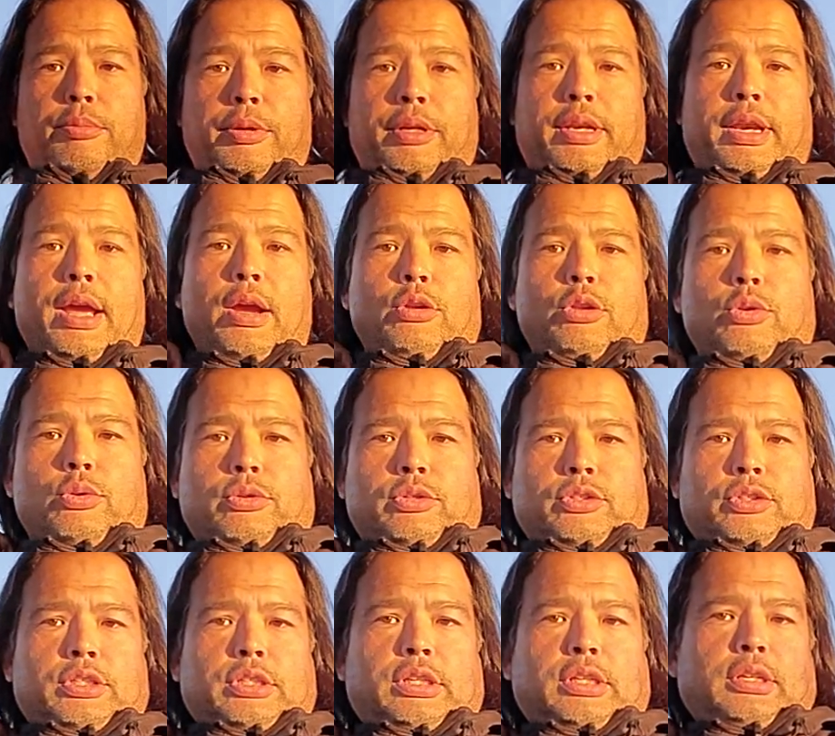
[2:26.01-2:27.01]
But now you can
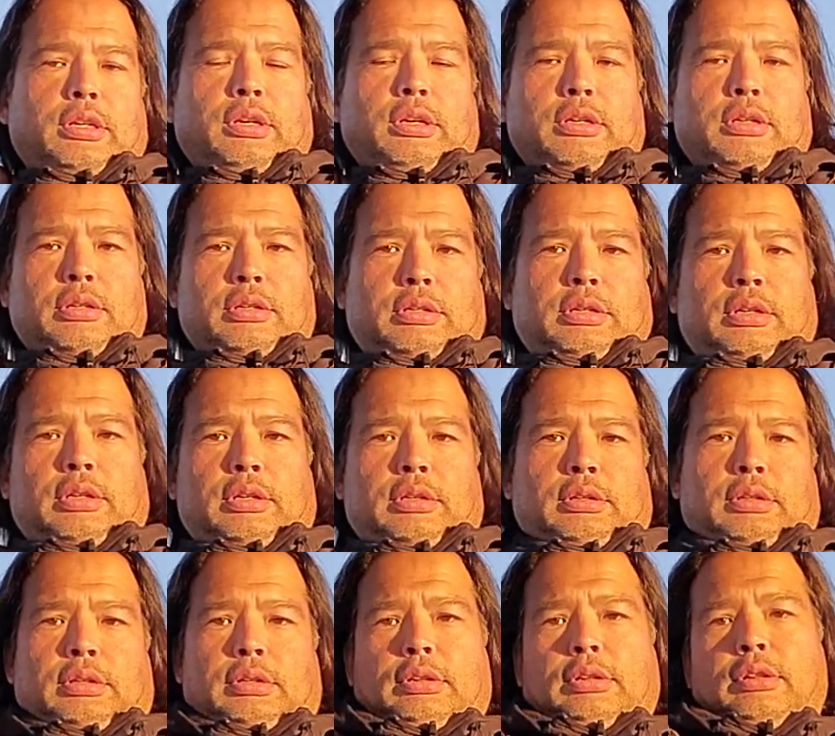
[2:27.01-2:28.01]
see
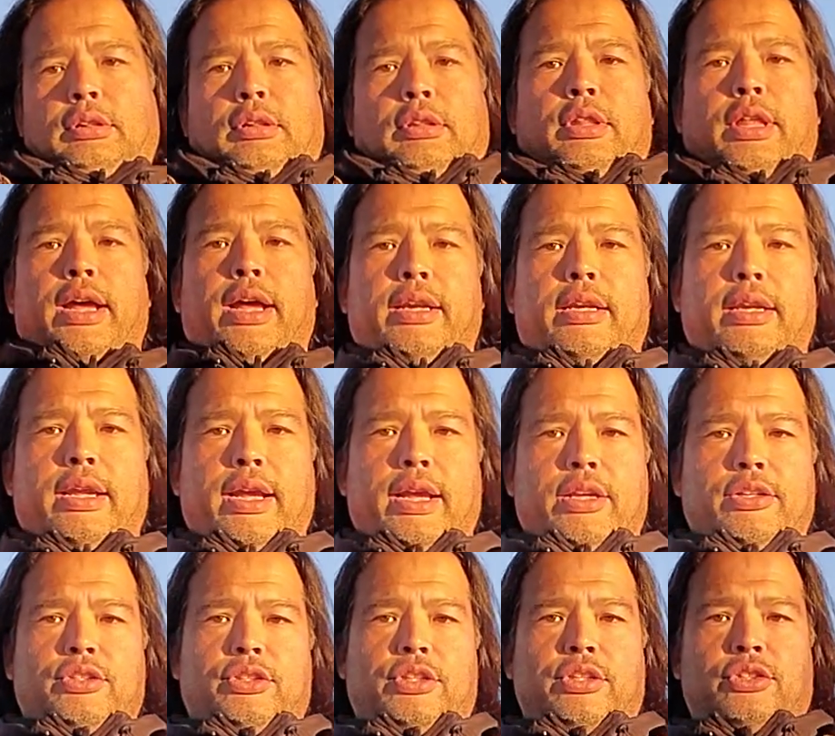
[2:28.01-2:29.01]
that
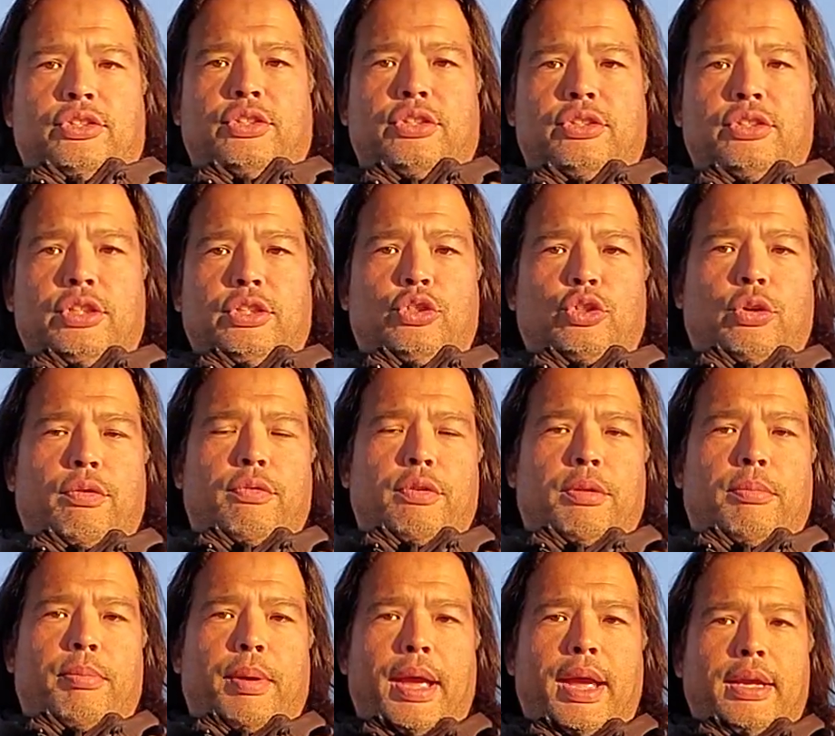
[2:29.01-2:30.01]
as this sits over
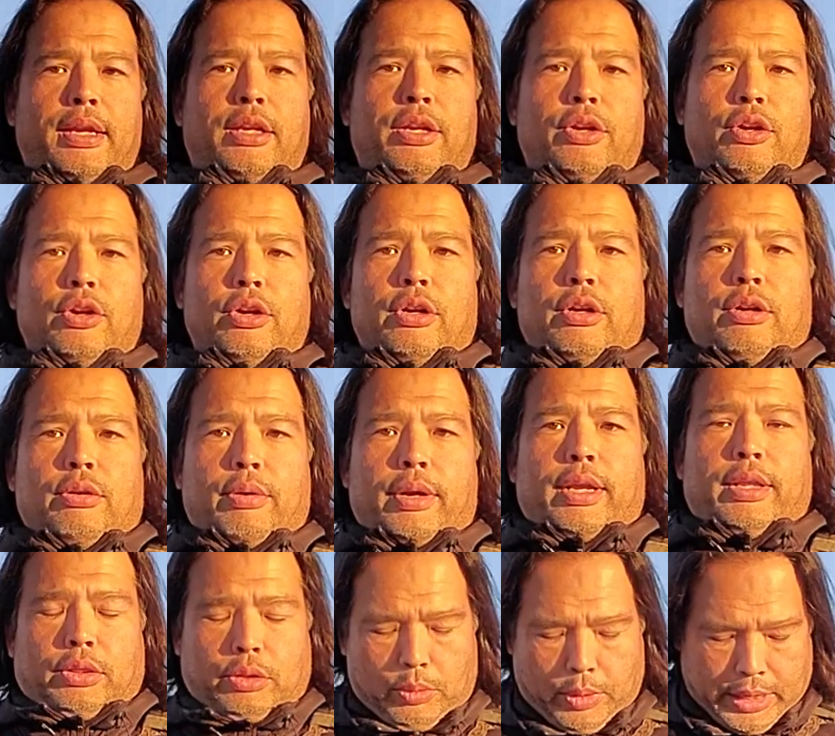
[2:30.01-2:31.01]
the back here,
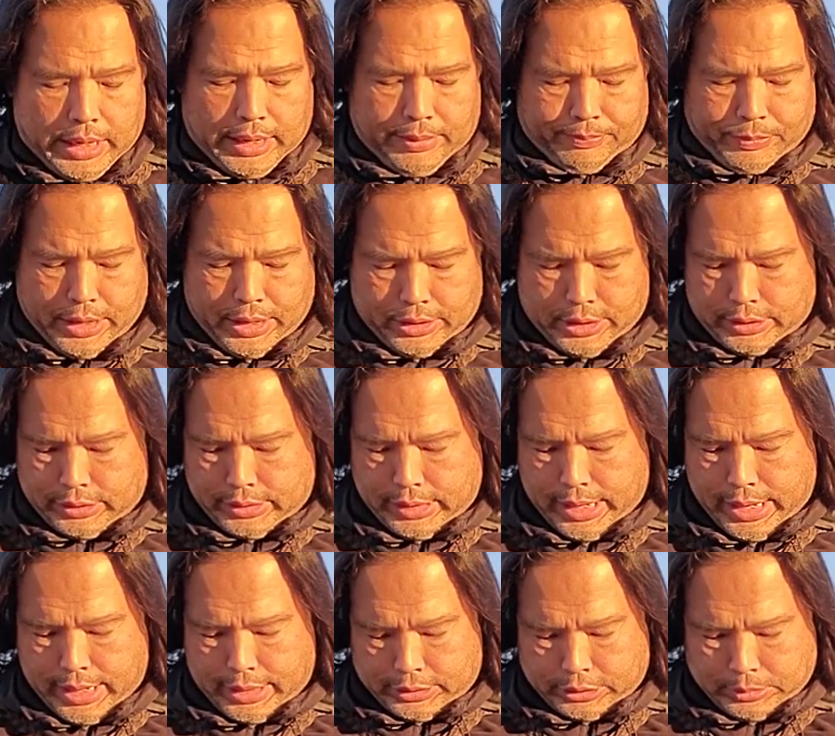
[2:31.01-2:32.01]
right, the way, and this
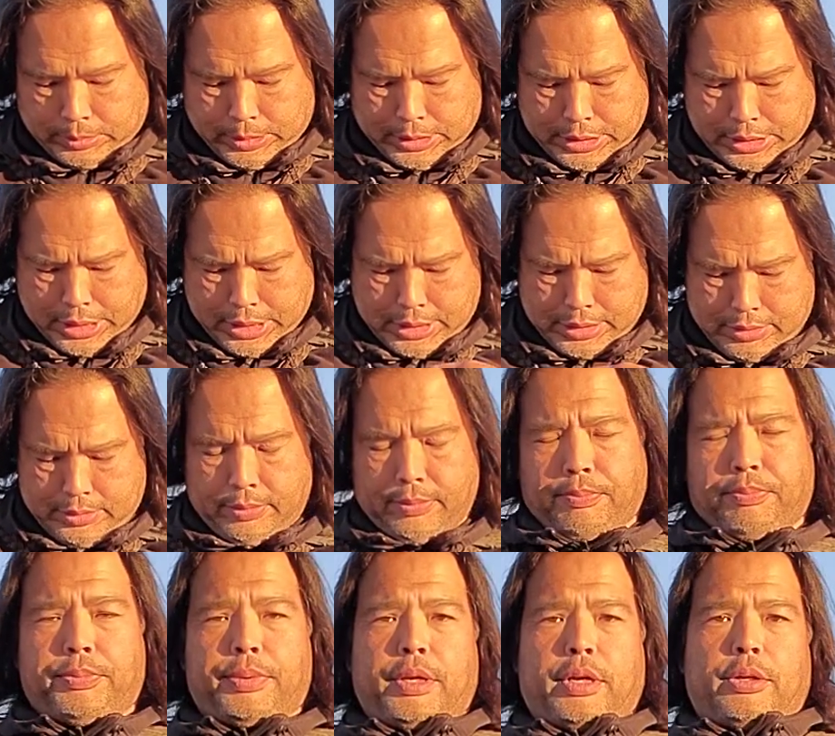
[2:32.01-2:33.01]
has to be tightened
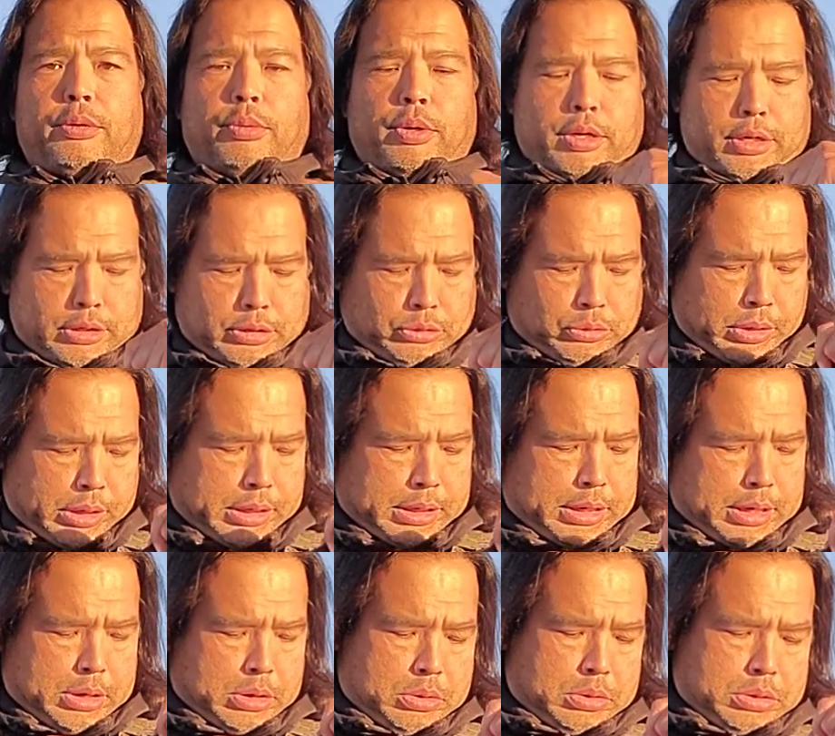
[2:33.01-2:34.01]
beyond where it is right
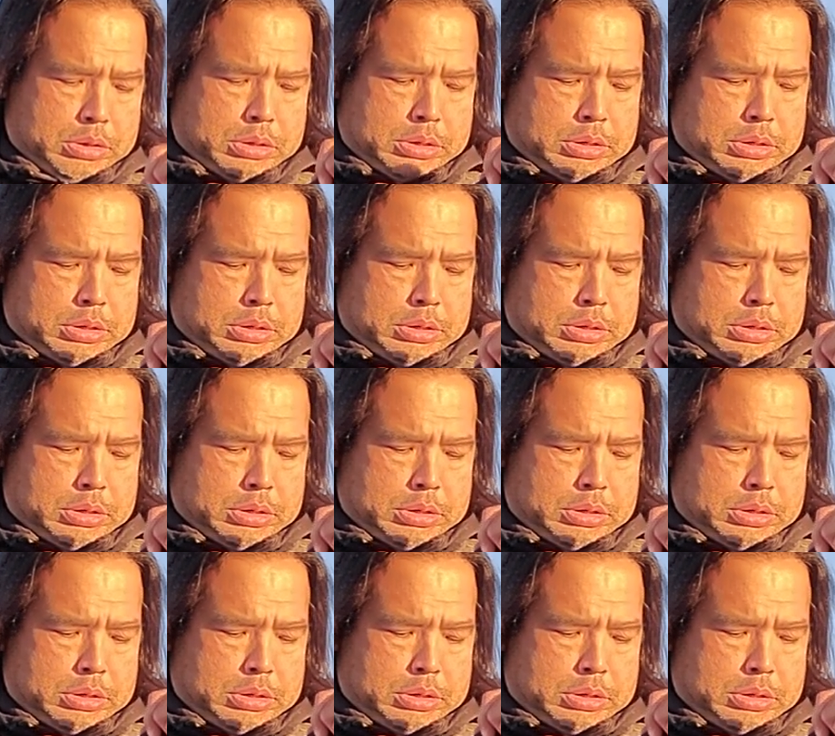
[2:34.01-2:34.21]
now,